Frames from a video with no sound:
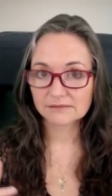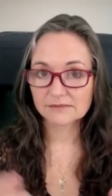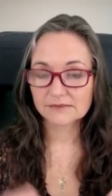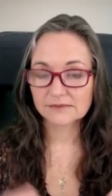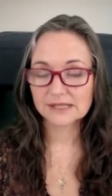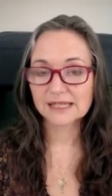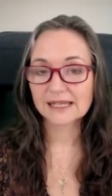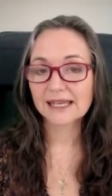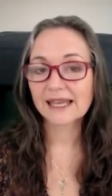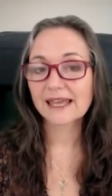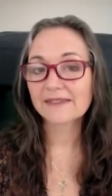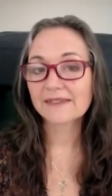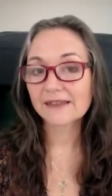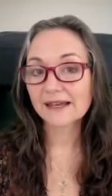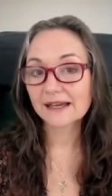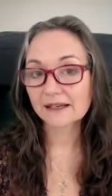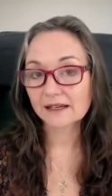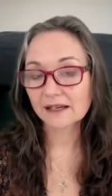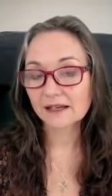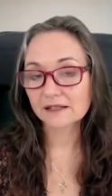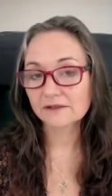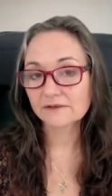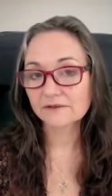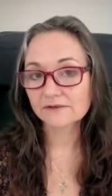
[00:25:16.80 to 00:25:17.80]
get that
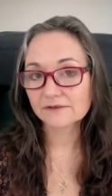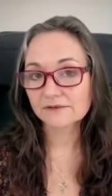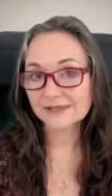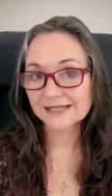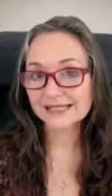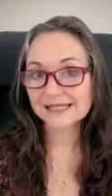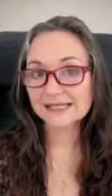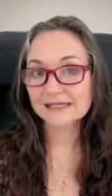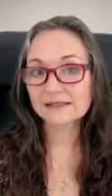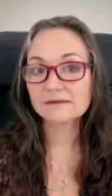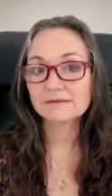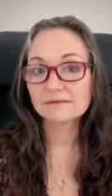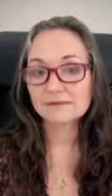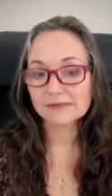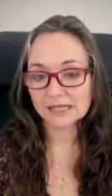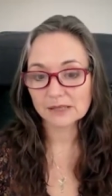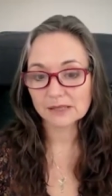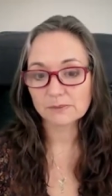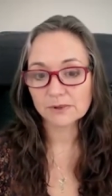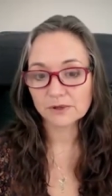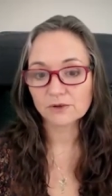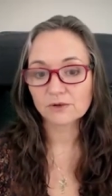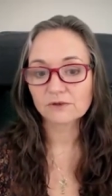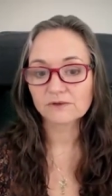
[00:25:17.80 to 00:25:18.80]
kind of
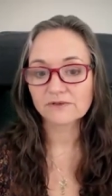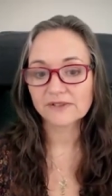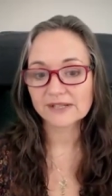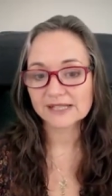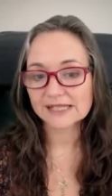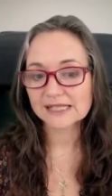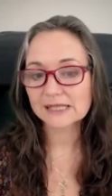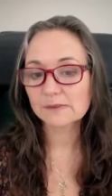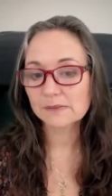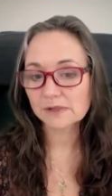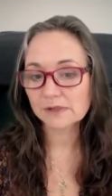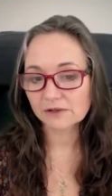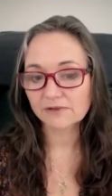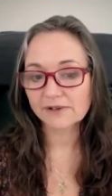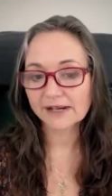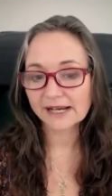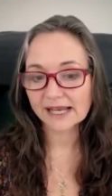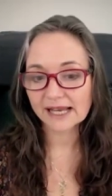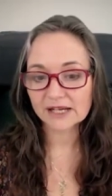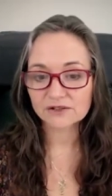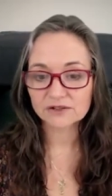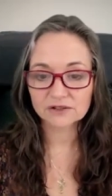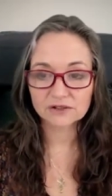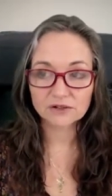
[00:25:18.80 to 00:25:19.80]
typical vestibular
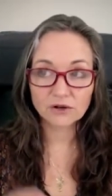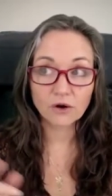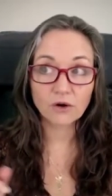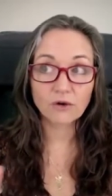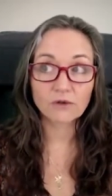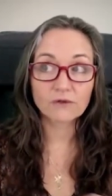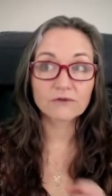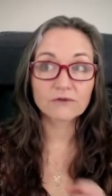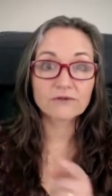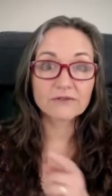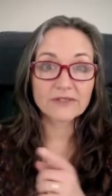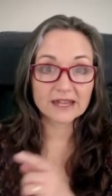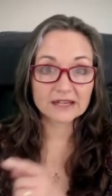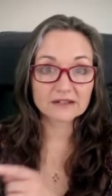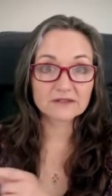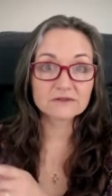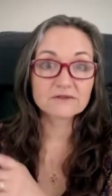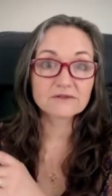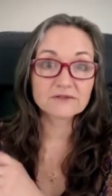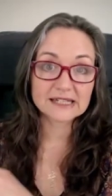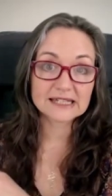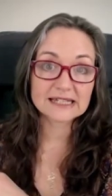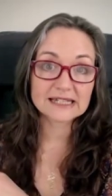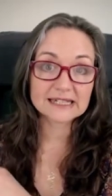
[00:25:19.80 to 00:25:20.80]
reaction of then
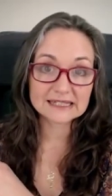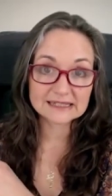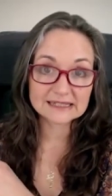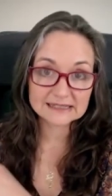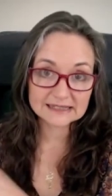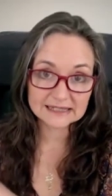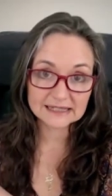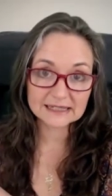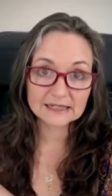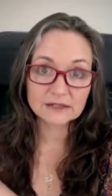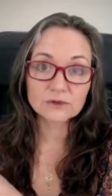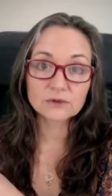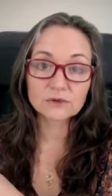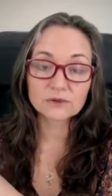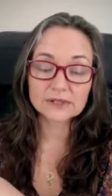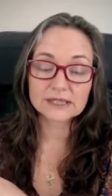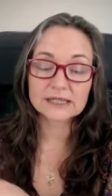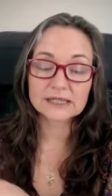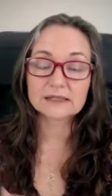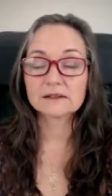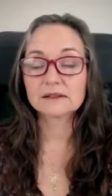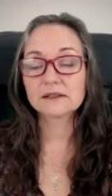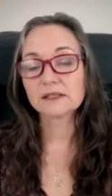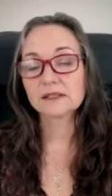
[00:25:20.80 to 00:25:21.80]
feeling sick or
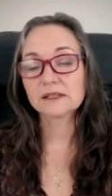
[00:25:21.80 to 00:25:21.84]
ill.